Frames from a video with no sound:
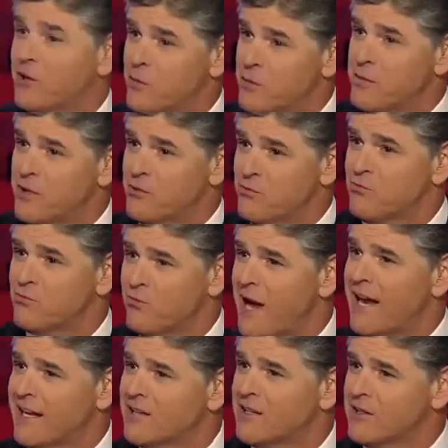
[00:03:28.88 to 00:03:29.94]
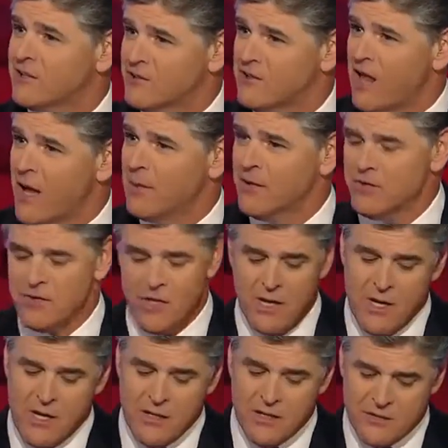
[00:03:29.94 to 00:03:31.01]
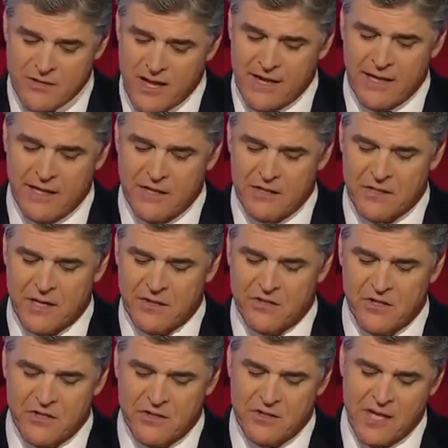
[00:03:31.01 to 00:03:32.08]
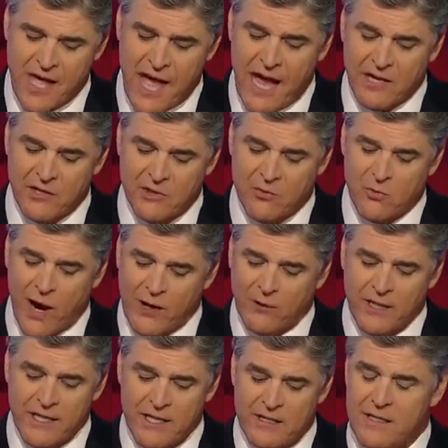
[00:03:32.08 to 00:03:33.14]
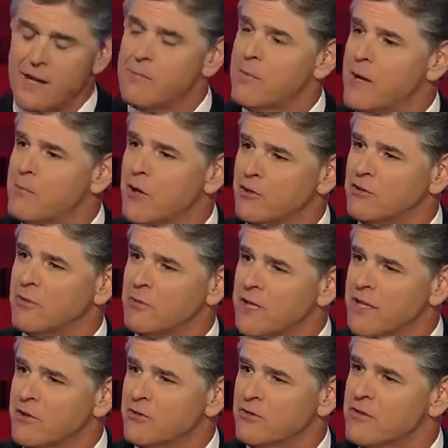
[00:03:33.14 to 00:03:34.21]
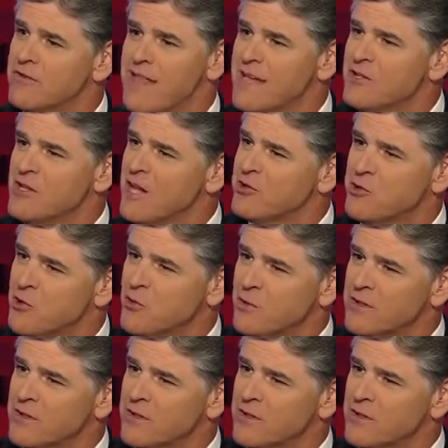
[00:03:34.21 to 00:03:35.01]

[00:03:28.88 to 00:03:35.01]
would be radical Islamist. The second, he says, is the act is roundly condemned by Muslim leaders. That's not true,